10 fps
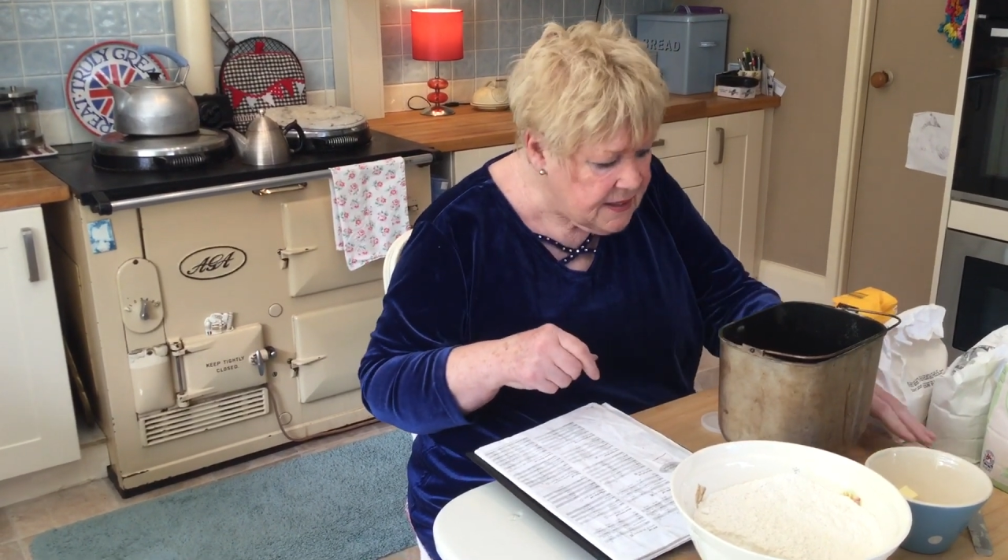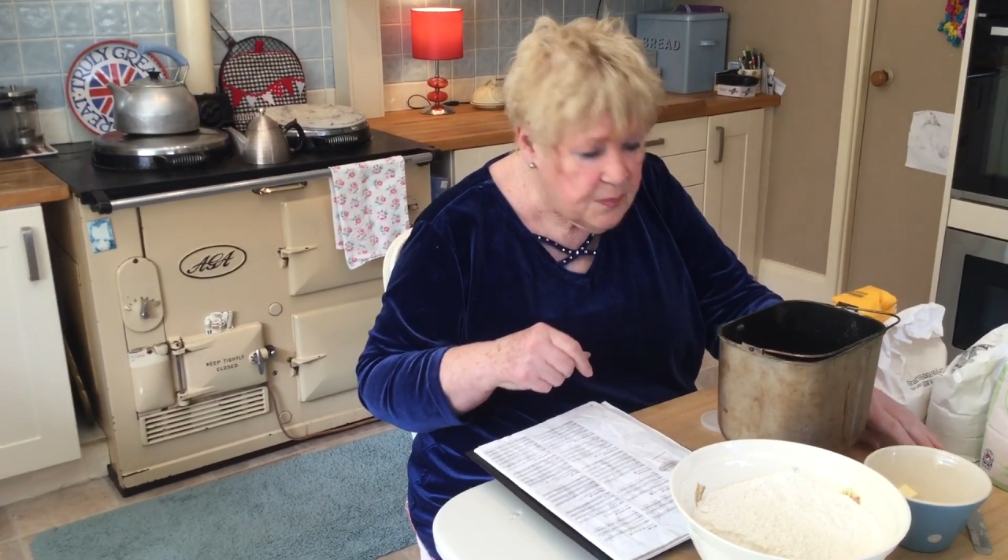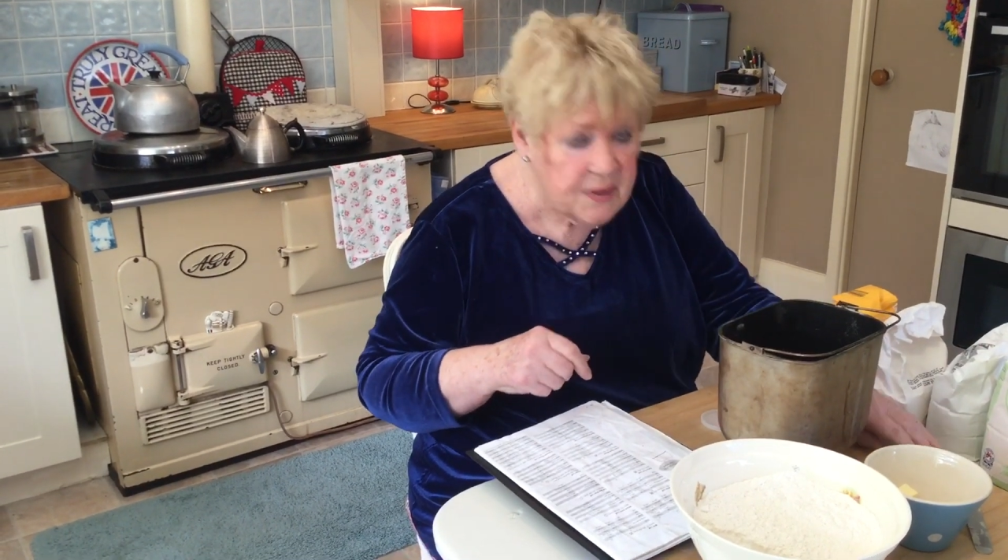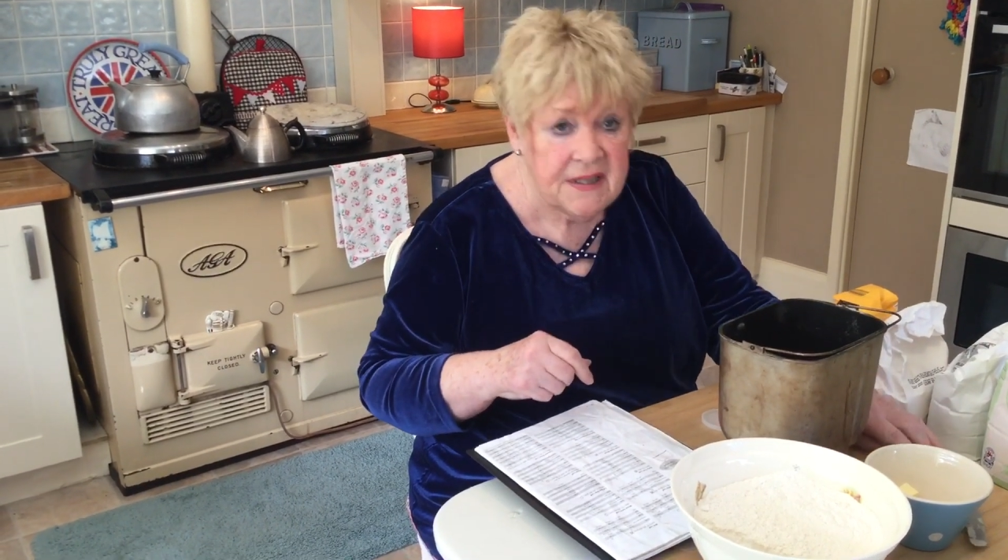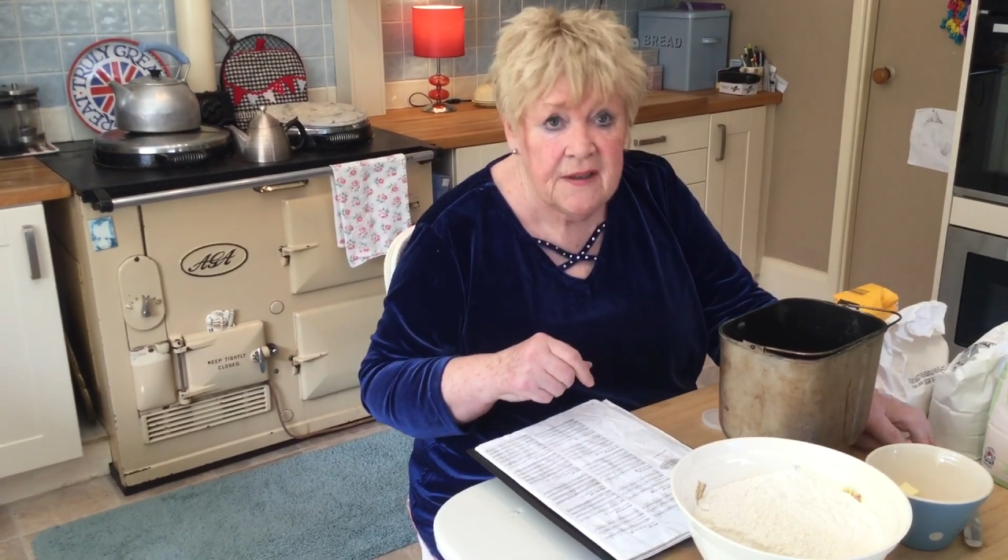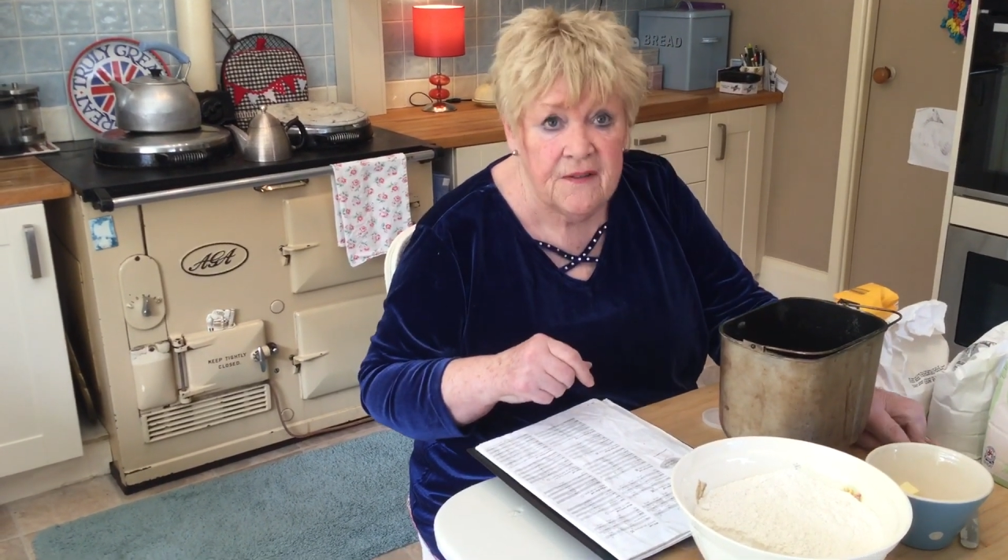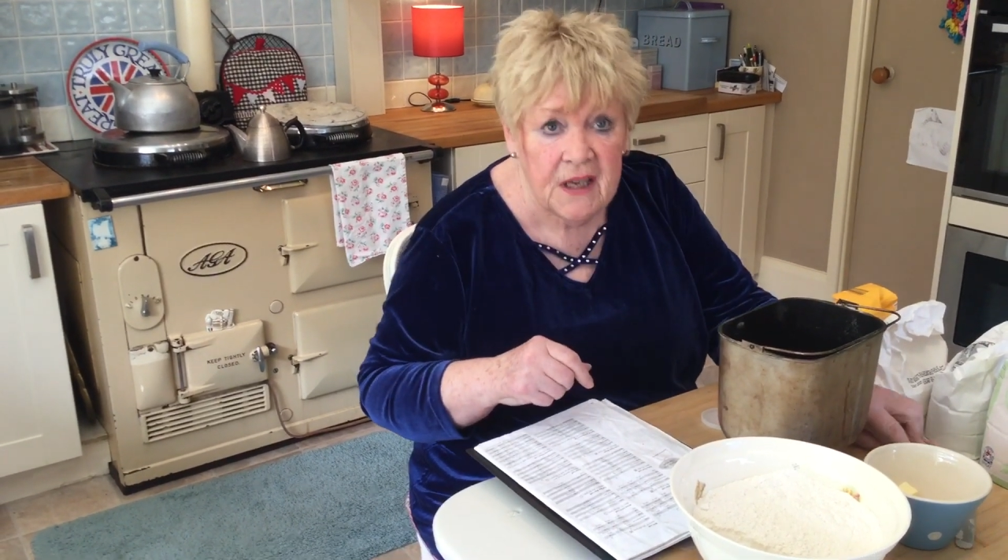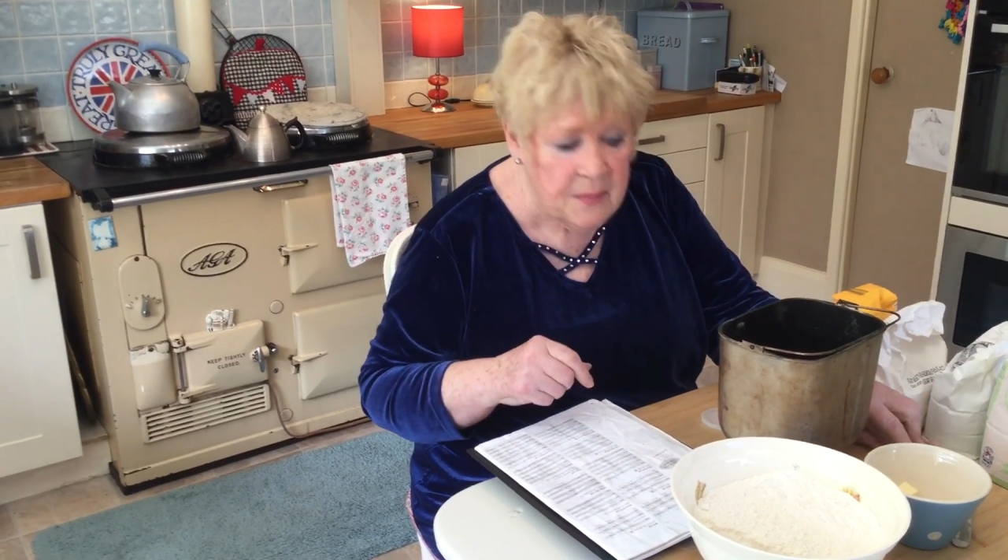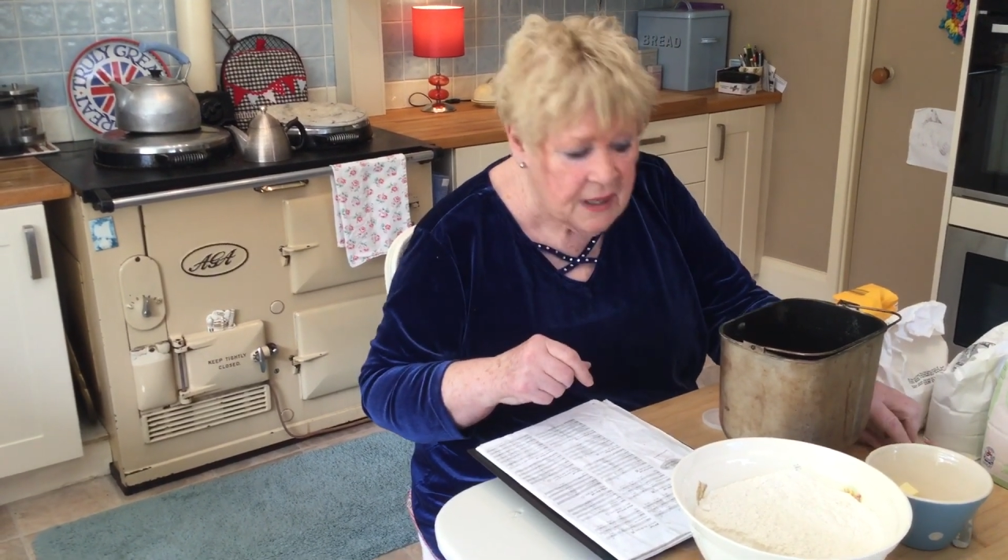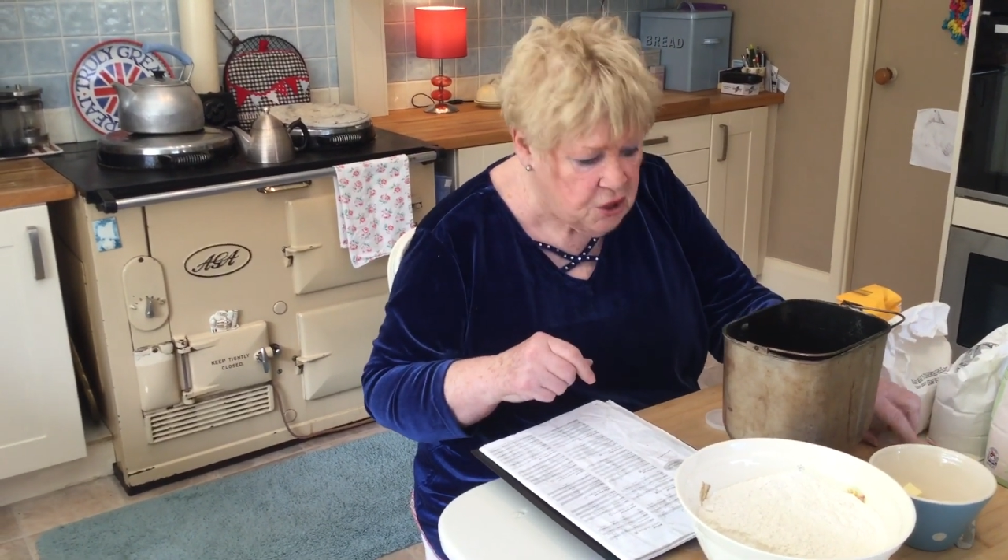
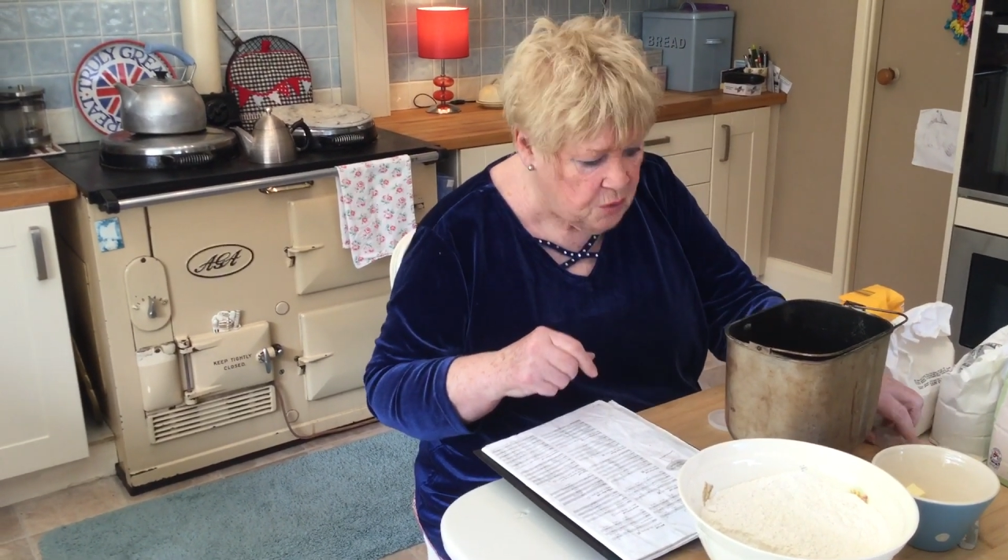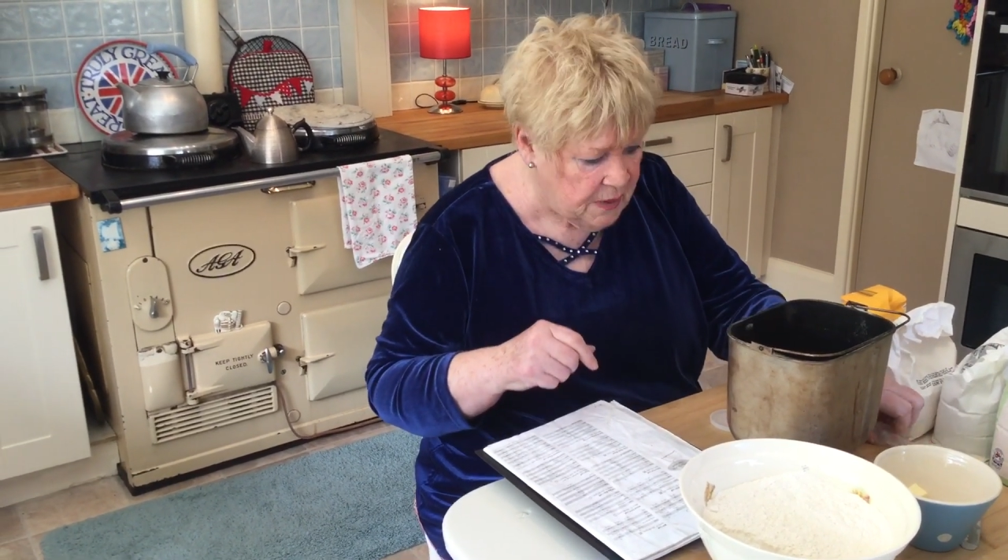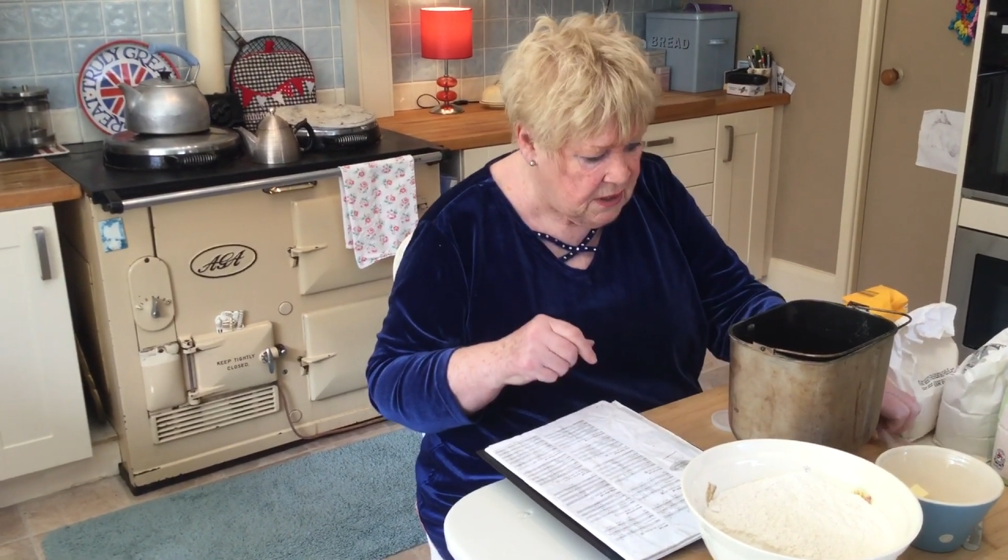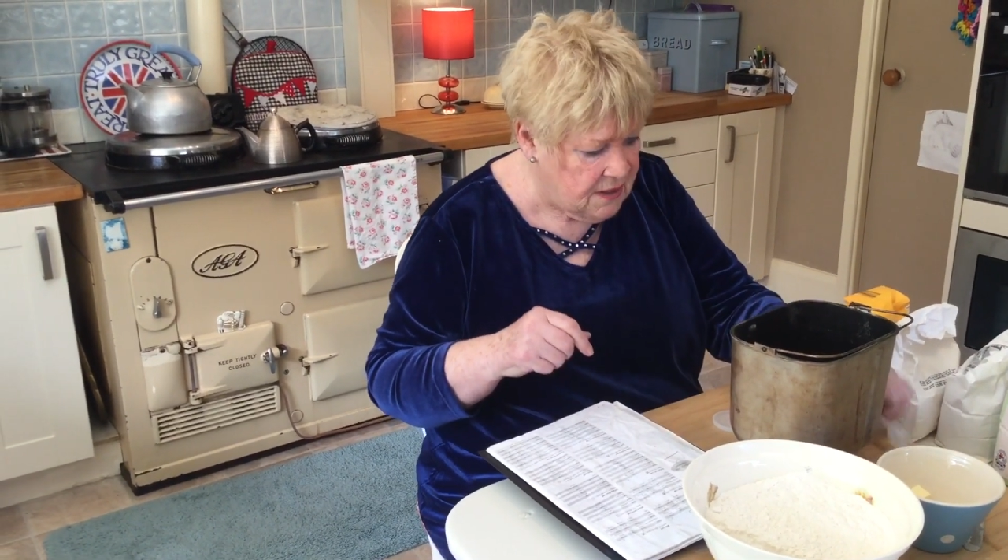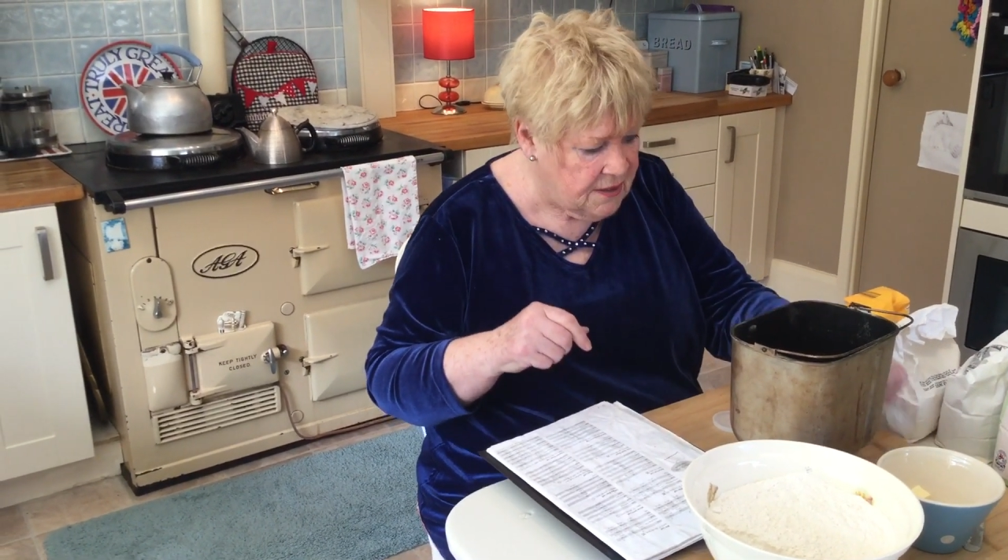specific measurements.